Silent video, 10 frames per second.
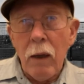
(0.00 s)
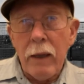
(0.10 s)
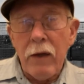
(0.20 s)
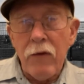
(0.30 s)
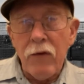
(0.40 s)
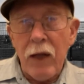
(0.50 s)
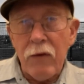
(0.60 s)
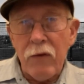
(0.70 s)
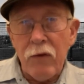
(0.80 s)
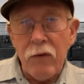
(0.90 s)
I guess
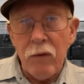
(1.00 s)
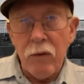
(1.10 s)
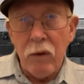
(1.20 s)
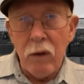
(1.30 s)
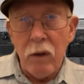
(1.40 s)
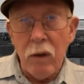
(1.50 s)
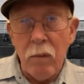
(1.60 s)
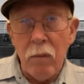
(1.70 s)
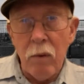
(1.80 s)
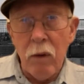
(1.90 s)
that's
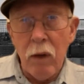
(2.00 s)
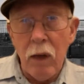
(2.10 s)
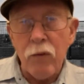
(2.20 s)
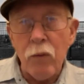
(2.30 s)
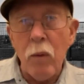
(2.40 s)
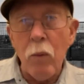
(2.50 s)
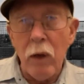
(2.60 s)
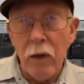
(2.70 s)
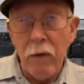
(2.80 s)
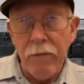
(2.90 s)
um, that's one
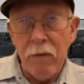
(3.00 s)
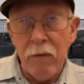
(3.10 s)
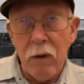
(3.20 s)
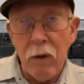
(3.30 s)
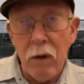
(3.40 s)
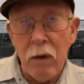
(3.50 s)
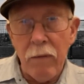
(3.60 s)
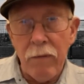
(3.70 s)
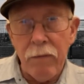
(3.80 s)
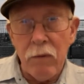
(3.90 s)
way of
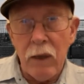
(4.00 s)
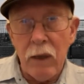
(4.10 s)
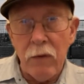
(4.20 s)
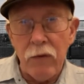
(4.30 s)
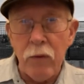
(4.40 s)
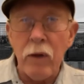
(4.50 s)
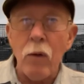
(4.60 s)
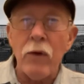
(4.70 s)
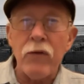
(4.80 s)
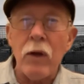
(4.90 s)
of answering the
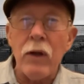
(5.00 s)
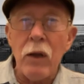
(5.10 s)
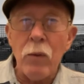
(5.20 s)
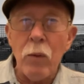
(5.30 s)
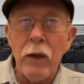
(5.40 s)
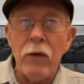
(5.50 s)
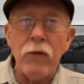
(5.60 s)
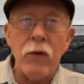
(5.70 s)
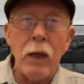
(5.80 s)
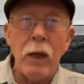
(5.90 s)
question. And the other way
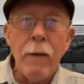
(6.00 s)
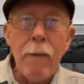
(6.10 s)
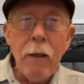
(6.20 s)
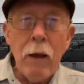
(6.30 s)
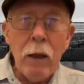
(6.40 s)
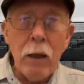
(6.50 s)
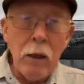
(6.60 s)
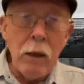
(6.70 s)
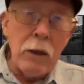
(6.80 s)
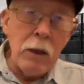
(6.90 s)
is that
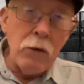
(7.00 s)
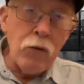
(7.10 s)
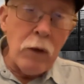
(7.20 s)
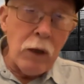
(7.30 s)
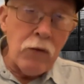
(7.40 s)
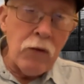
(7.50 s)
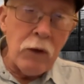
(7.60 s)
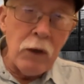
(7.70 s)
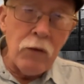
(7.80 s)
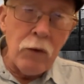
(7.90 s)
in the introduction
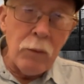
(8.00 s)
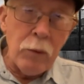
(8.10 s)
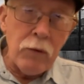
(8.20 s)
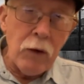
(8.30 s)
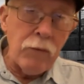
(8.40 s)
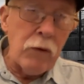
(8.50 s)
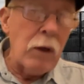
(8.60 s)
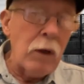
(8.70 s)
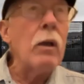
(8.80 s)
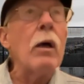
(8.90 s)
to each of the books I've
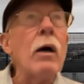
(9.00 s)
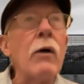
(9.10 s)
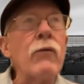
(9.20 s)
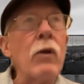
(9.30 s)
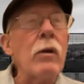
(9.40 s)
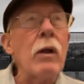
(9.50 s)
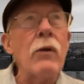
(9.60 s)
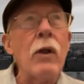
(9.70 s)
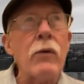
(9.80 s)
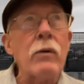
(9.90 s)
done, I've done
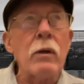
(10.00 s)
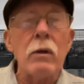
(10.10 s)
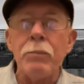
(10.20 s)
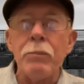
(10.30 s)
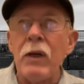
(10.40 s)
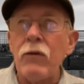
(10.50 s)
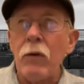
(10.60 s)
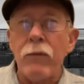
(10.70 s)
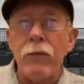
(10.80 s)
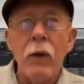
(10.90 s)
another little piece
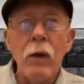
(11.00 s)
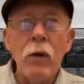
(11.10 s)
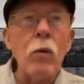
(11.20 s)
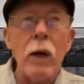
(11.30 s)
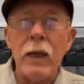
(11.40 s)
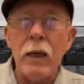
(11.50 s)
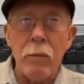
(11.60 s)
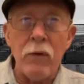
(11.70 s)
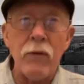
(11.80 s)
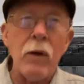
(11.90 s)
of who I
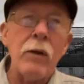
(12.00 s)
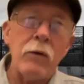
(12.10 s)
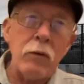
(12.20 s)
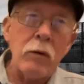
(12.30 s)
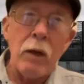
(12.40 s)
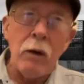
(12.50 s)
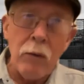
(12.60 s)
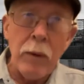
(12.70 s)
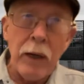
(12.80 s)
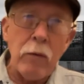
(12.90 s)
am. It's kind of these
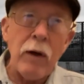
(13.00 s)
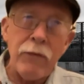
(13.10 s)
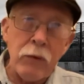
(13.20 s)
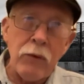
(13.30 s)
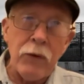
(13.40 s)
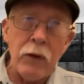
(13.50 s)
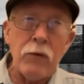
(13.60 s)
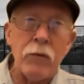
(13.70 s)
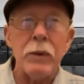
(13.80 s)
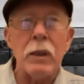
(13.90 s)
autobiographical
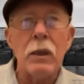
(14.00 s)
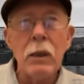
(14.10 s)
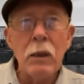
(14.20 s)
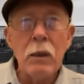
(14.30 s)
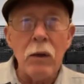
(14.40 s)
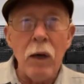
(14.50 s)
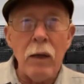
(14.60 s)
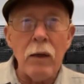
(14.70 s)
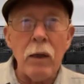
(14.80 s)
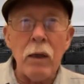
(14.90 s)
things, but you know,
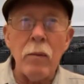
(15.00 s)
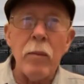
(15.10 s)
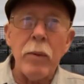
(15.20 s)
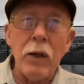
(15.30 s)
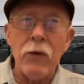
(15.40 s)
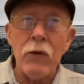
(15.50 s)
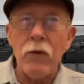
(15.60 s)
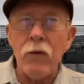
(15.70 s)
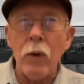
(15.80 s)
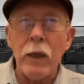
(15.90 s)
how did it come about that
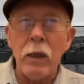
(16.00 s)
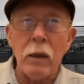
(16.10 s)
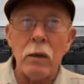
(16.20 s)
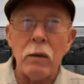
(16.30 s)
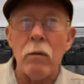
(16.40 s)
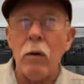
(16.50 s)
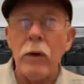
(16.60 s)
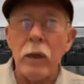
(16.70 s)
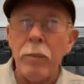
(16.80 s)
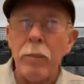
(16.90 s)
this white kid
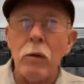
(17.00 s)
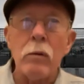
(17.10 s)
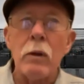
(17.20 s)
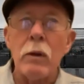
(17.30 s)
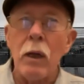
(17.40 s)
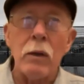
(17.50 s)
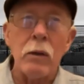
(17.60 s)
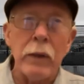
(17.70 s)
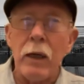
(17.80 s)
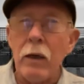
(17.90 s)
growing up in Oakland, not
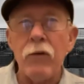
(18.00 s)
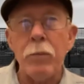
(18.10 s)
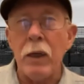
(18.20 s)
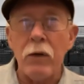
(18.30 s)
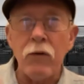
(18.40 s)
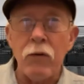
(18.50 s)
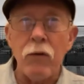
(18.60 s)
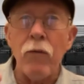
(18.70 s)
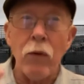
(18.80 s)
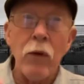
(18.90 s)
knowing any Spanish and
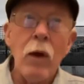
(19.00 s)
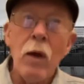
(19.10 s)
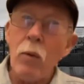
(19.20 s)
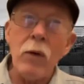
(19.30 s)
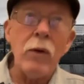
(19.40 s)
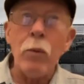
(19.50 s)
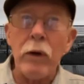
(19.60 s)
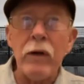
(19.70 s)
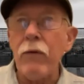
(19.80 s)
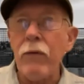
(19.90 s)
so forth, wound up
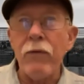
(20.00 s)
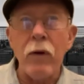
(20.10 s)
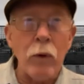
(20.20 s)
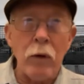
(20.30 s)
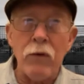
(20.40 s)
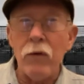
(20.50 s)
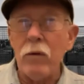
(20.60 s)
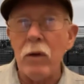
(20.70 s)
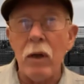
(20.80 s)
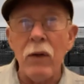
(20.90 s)
working for the Farm Workers
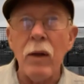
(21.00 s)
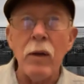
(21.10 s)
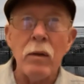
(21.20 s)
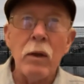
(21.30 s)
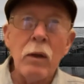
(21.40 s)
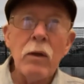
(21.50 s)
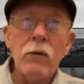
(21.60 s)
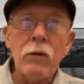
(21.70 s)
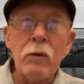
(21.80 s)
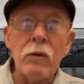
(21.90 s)
Union and then
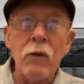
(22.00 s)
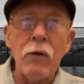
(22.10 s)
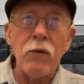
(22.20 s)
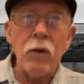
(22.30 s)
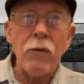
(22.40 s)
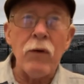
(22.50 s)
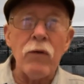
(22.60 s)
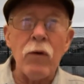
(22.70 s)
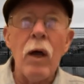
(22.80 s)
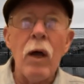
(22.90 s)
did this stuff. And
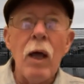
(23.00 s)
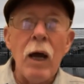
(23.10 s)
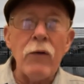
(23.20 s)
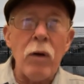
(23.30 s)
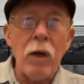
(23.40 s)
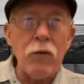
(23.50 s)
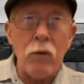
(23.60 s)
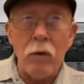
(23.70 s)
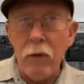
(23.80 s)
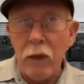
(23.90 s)
so I try to
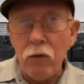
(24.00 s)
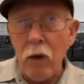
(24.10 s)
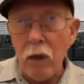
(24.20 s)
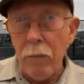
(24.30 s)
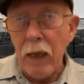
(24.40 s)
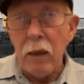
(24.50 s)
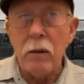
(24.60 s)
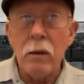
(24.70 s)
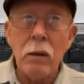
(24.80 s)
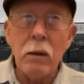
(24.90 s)
sort of like talk
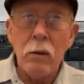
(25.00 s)
about